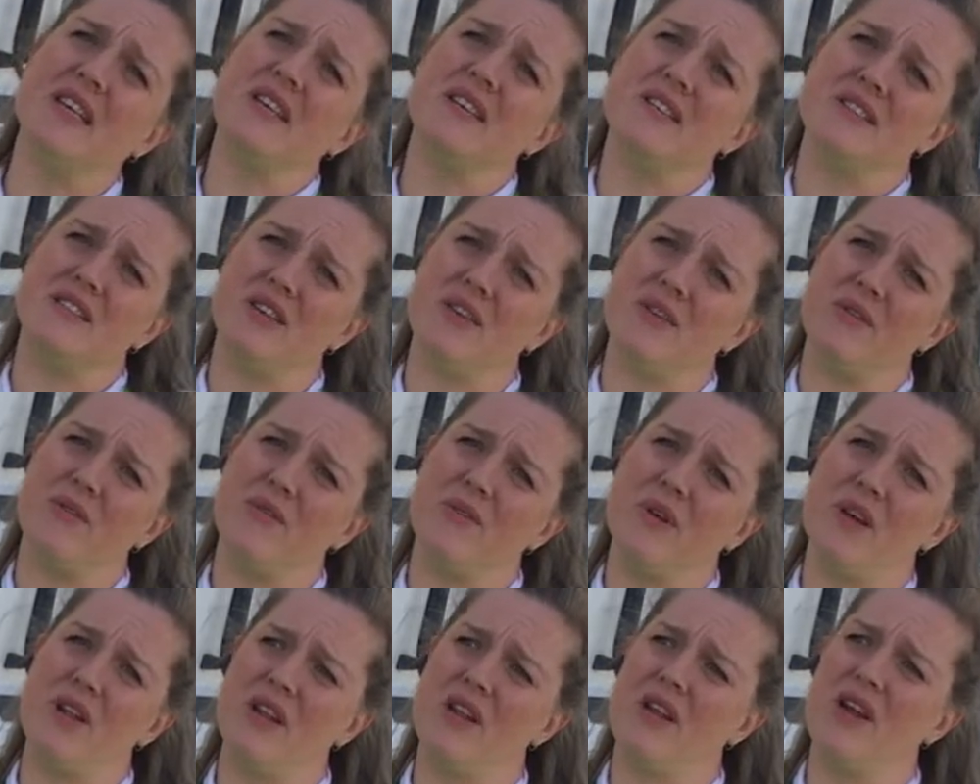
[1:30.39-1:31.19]

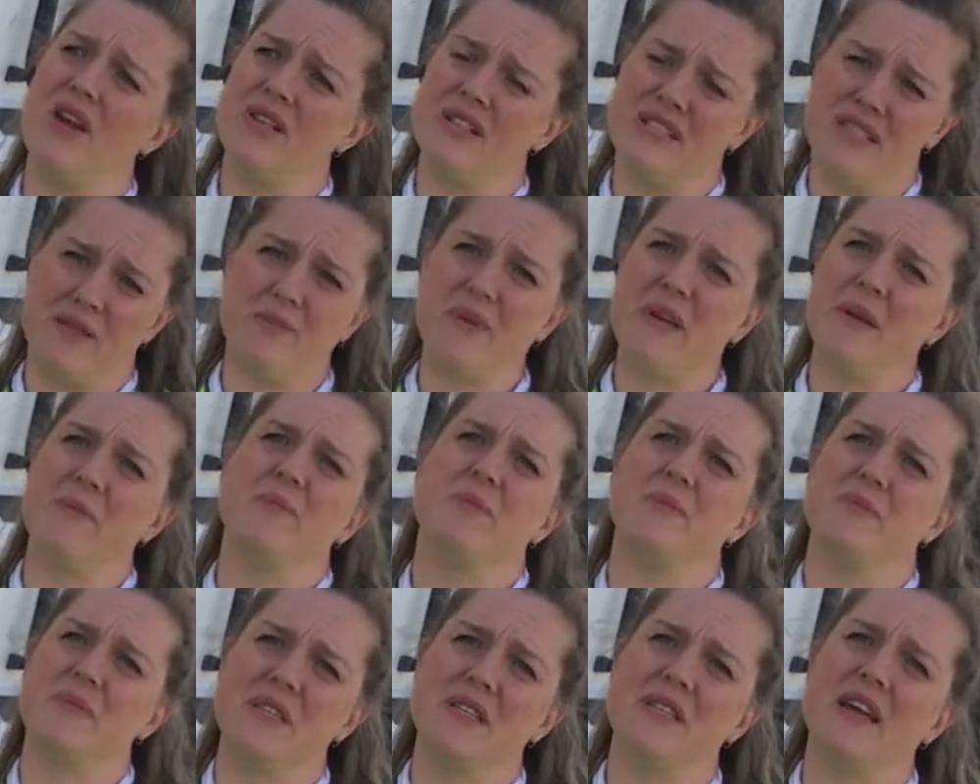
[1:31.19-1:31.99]
So alerting
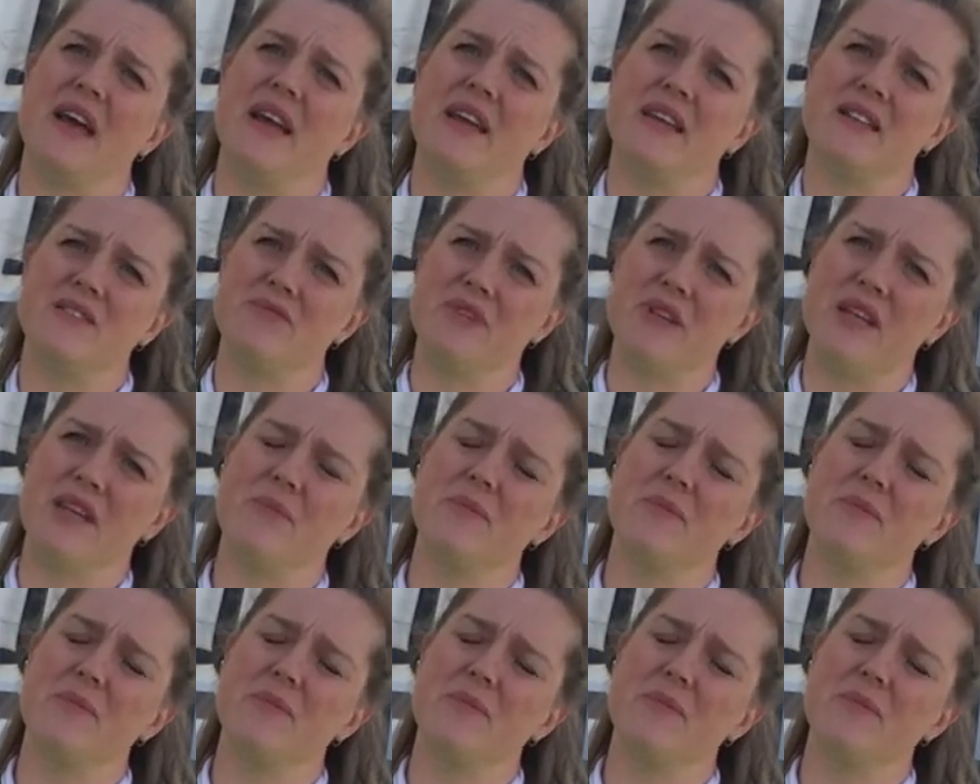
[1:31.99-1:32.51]
people to that is really